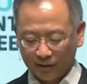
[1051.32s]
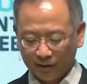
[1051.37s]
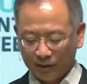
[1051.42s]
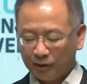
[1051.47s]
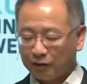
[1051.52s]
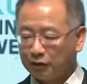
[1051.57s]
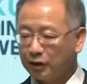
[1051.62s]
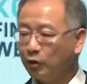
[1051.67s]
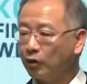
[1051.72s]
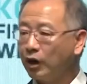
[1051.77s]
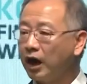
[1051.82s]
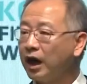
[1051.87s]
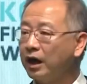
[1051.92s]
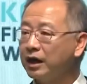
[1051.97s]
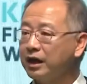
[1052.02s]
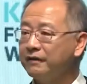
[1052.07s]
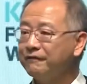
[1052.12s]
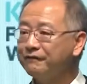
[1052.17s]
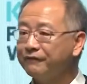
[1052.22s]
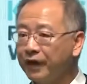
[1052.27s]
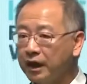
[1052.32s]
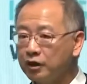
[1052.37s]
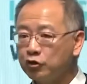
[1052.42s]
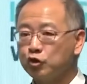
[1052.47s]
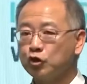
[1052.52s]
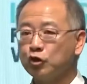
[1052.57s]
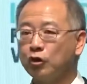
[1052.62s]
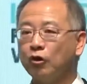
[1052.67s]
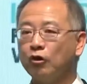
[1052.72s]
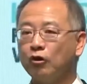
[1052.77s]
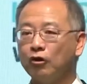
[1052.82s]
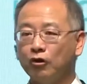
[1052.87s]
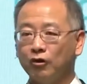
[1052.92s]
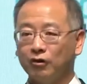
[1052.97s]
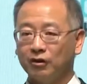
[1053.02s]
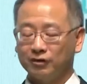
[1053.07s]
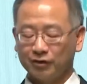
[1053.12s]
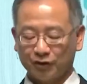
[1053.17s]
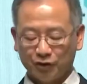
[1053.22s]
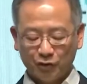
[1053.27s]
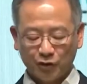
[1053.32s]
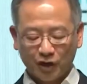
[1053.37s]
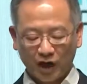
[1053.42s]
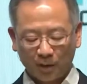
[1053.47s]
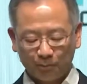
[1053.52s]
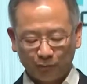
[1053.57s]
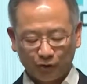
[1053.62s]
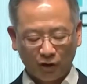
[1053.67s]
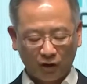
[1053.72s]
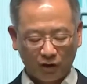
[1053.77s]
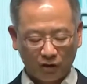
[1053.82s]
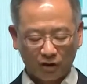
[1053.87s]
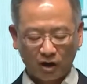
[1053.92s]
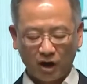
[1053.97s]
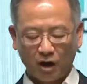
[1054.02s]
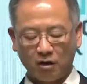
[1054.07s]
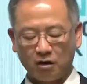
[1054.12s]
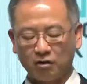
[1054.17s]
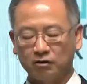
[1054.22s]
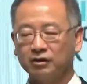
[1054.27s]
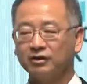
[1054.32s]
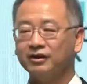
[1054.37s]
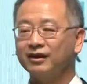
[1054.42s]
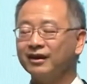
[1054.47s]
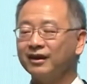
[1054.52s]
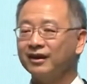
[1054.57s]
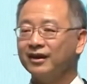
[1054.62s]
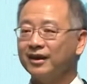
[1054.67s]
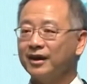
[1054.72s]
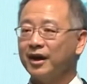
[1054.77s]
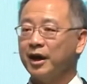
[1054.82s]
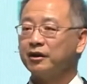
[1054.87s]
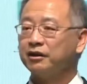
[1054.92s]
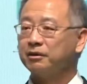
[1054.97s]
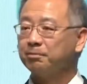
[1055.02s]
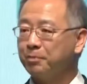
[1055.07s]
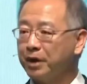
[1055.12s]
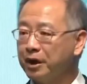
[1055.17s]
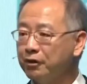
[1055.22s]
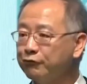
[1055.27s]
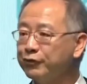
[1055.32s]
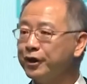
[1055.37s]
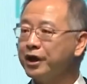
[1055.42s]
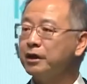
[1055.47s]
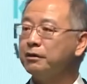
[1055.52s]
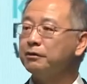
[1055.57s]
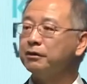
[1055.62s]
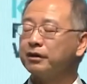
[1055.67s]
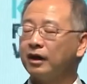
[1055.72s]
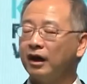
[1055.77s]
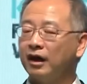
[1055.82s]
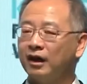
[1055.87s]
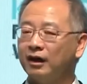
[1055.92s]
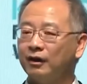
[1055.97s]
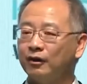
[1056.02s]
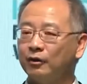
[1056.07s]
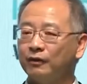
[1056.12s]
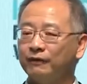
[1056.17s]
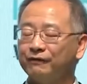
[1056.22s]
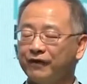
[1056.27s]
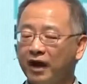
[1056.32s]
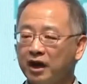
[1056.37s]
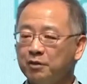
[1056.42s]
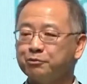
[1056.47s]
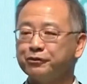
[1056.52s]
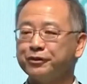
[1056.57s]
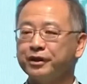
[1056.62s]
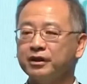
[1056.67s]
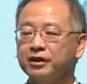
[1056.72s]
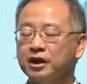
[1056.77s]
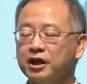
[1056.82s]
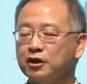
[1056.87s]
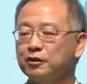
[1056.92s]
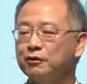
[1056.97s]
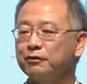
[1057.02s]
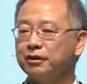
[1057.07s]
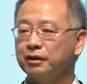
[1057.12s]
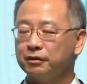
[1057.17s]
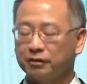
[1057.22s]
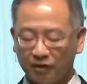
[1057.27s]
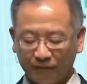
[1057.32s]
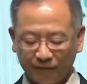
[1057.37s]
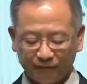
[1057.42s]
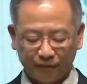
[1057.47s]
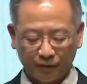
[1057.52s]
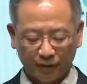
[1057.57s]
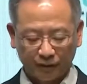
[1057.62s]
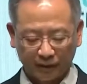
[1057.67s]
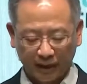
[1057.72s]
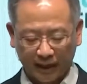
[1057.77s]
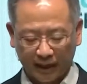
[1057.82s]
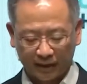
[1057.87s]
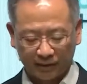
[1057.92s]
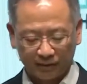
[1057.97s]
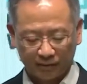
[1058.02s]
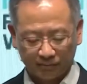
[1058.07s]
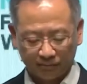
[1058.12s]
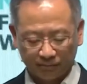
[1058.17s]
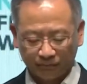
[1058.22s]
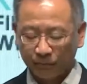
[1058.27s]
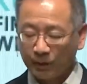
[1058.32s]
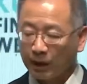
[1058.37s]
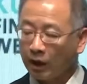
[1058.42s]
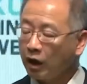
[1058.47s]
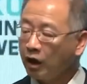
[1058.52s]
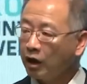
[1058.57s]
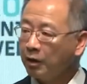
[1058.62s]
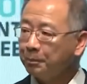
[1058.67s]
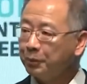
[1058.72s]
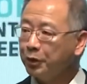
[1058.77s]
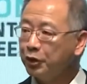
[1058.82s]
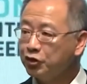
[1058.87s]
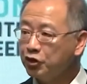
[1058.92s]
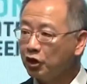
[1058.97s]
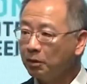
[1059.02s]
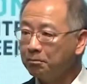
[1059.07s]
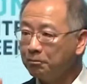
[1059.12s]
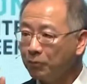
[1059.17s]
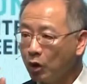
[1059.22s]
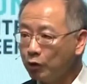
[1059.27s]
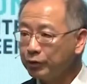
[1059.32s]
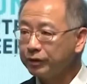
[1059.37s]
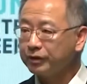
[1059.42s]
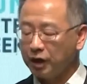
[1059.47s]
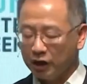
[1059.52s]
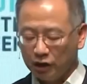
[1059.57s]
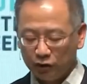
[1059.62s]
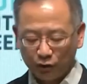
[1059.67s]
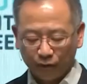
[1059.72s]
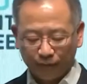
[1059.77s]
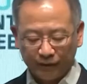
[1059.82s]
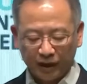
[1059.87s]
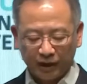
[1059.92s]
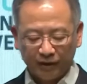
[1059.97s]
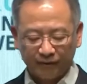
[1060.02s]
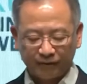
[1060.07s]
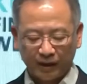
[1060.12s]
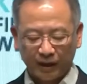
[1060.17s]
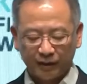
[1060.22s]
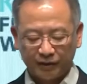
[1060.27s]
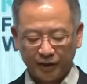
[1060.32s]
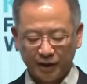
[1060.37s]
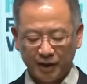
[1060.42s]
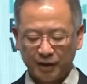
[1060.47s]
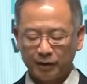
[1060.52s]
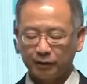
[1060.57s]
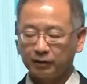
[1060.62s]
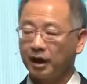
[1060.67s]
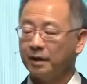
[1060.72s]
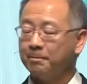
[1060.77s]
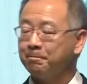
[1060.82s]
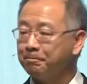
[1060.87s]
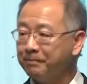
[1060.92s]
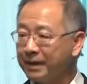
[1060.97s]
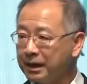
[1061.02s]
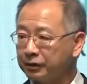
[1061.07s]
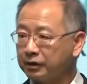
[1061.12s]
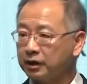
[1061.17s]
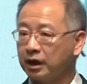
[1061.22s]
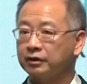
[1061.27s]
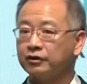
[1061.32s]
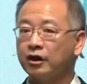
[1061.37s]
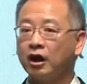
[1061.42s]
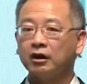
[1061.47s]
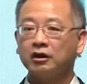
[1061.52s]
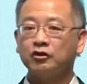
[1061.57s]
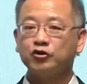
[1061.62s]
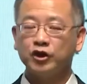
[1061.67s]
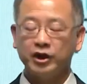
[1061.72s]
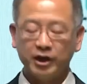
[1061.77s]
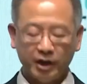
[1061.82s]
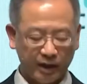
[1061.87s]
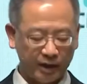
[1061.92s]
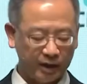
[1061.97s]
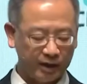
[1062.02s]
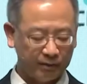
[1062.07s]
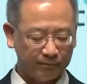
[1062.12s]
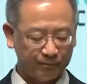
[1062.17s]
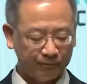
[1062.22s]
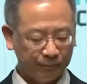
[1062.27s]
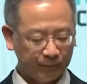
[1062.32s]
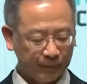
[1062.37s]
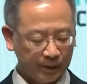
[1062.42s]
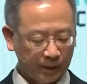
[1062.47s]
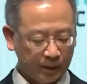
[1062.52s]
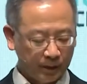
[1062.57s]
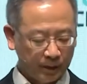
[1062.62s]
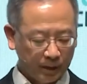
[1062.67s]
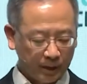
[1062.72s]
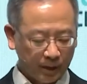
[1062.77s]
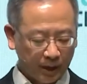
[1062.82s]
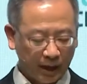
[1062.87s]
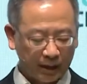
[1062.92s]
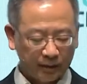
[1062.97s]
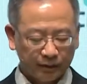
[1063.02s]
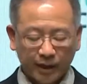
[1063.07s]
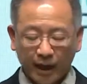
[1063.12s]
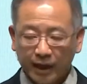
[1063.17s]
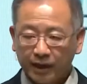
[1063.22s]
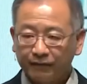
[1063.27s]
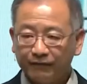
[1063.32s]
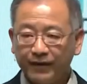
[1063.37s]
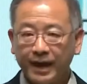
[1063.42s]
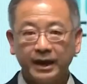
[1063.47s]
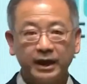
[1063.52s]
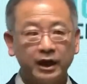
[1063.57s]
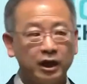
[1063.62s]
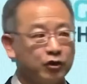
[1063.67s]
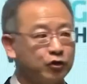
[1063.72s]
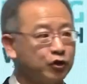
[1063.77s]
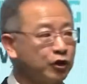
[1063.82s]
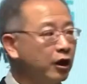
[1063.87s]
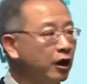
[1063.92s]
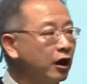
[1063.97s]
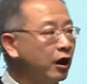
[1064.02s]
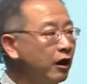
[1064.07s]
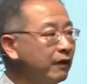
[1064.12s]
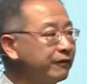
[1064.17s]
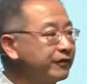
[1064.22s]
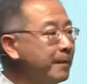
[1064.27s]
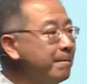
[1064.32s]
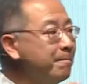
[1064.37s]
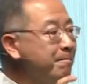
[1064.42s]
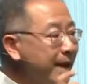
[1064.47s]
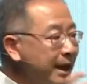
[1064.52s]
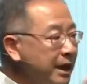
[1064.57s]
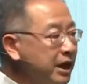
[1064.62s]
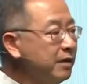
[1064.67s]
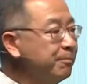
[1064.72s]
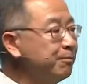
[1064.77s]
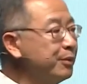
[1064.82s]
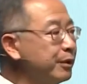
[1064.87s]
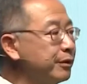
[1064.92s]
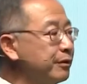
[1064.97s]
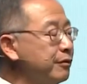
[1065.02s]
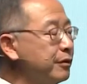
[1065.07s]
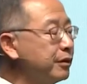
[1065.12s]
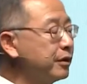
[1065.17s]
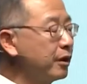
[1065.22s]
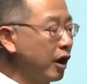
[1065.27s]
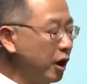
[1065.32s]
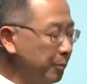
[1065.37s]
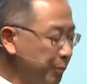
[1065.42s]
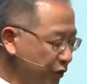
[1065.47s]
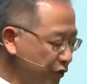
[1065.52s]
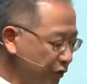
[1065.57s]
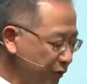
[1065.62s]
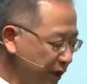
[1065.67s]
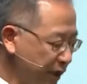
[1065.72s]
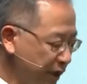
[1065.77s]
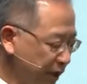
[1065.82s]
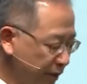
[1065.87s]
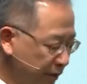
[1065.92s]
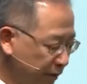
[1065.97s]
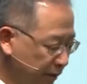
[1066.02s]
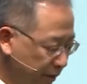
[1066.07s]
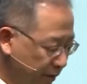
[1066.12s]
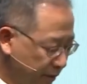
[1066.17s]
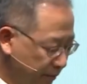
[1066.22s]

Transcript: So I invite you all to come to Hong Kong, experience our vibrant ecosystem firsthand, put your most innovative ideas and best technology here, and take advantage of the many business opportunities.